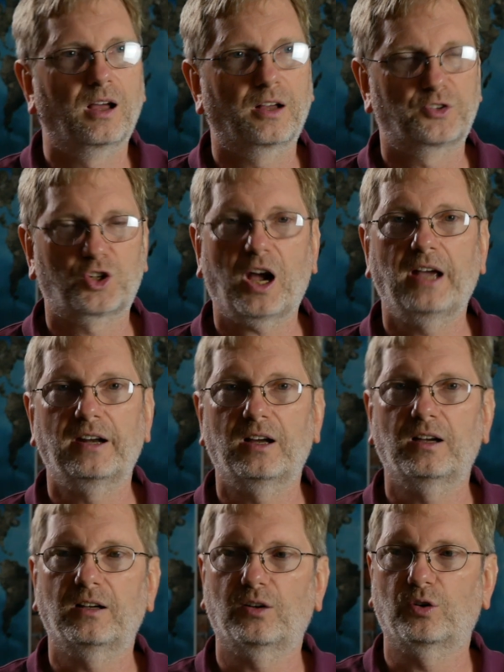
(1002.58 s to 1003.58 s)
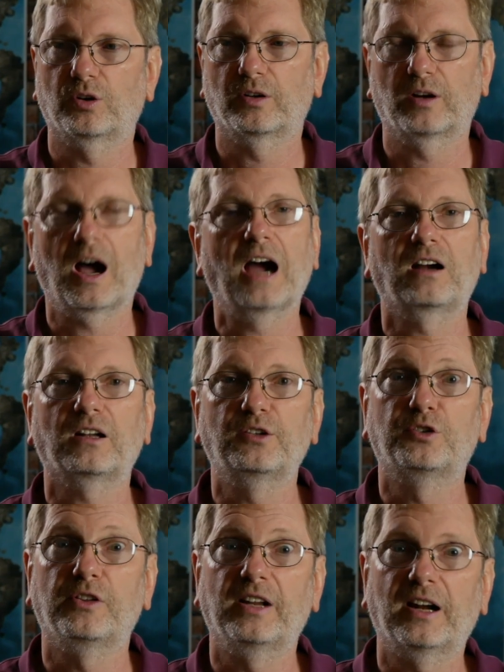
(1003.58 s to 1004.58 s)
China or Ireland
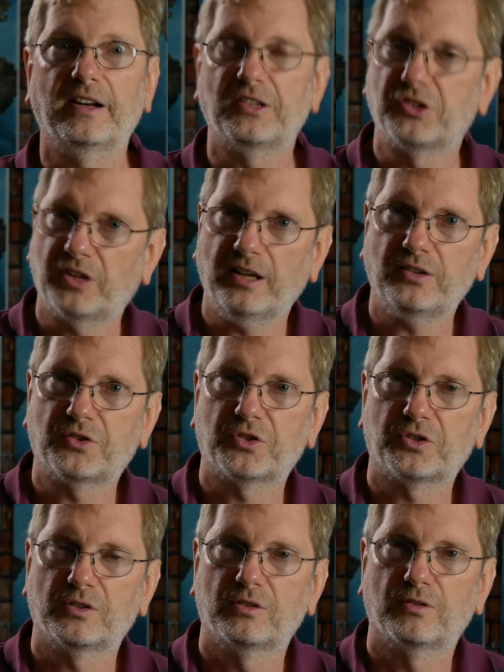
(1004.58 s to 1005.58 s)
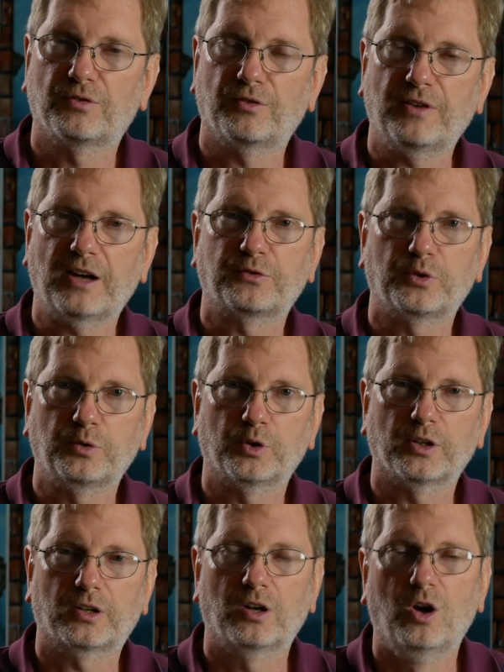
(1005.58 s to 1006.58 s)
to the United States for factory
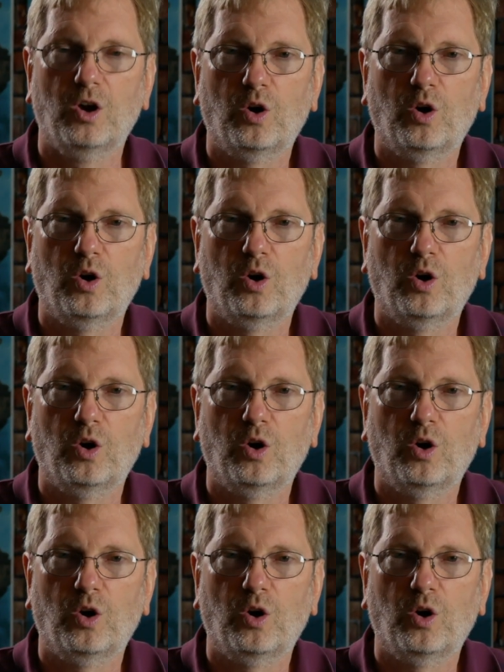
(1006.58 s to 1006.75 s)
work,